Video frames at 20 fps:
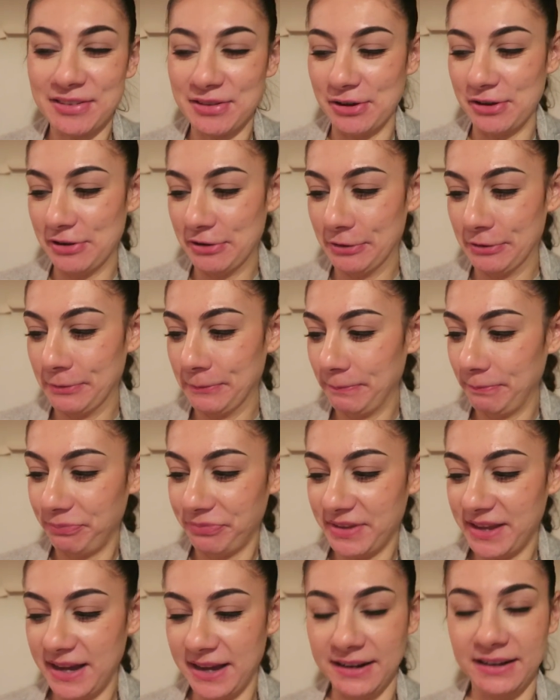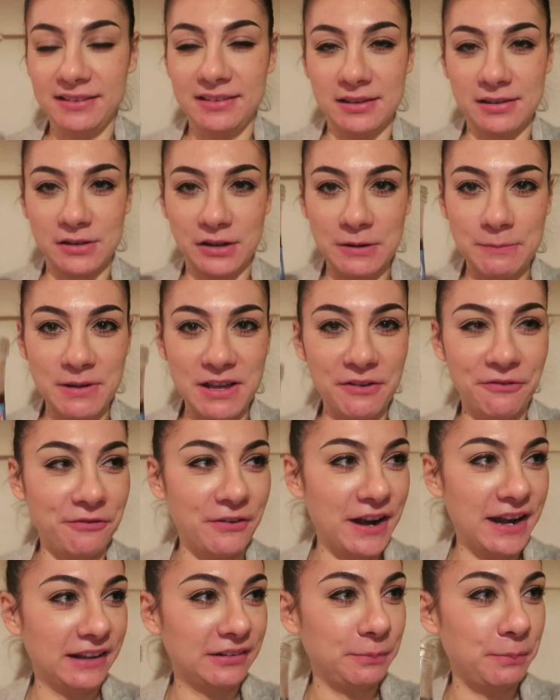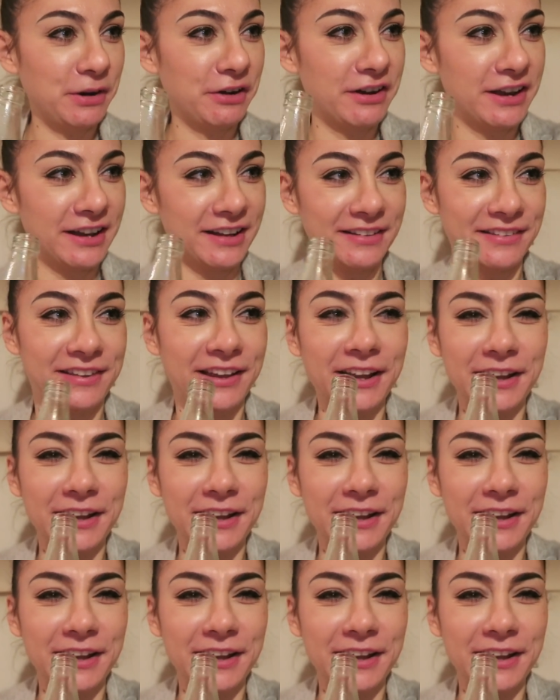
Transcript: So yeah, this is gonna be a fun experience.